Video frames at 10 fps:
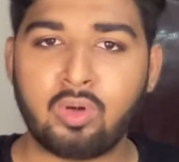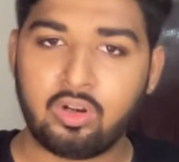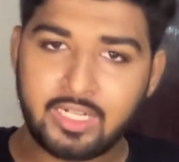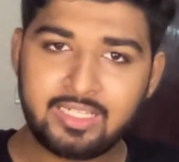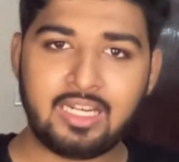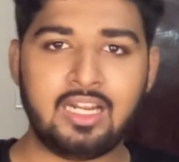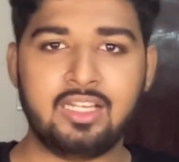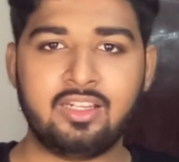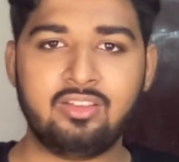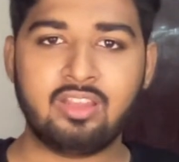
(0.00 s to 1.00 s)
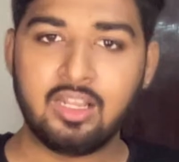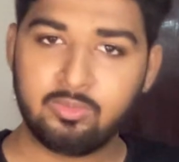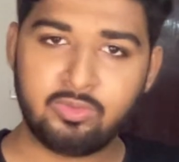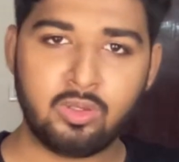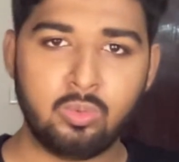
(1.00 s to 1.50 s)
product analytics
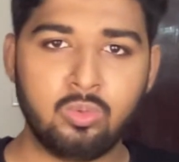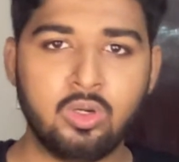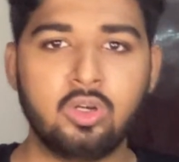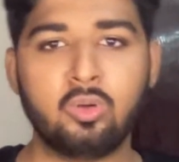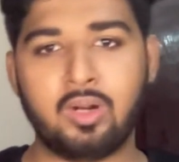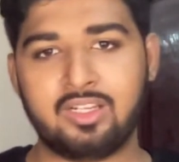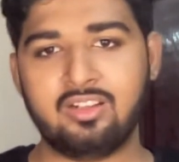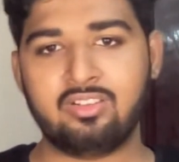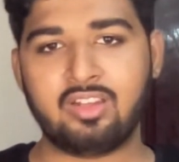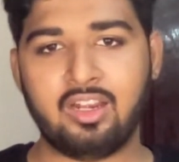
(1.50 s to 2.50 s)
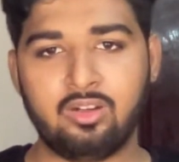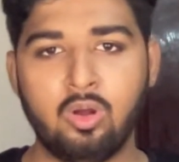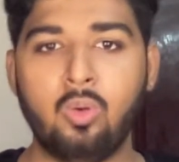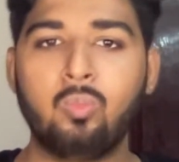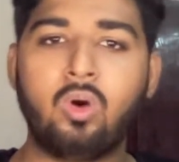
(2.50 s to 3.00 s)
helps you to understand
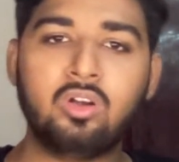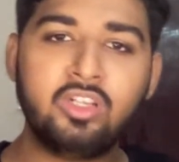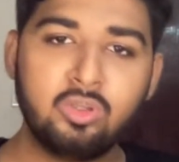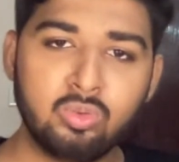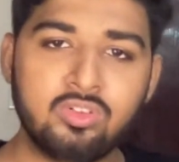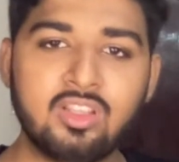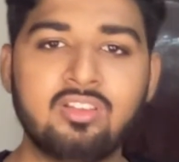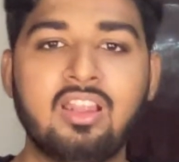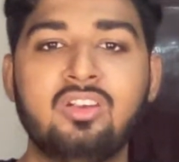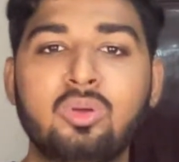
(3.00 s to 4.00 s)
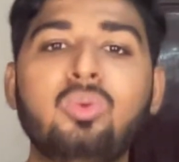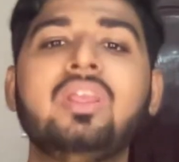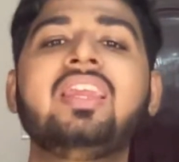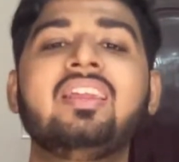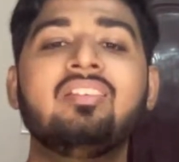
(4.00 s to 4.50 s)
what users are
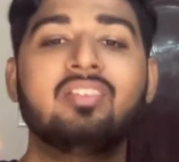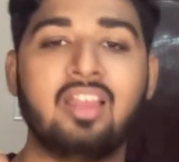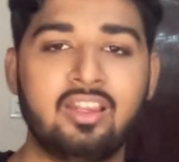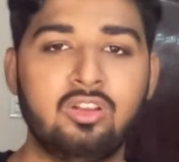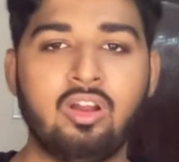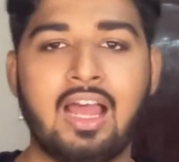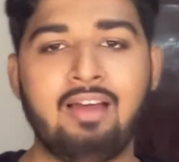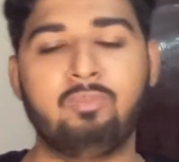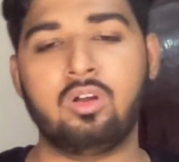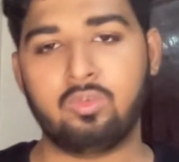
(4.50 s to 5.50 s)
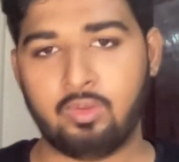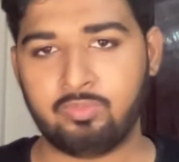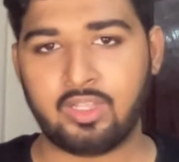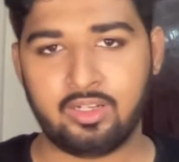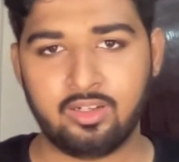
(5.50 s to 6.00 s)
doing inside your app or
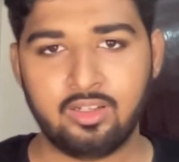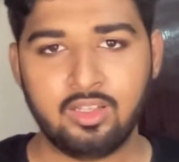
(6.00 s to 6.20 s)
website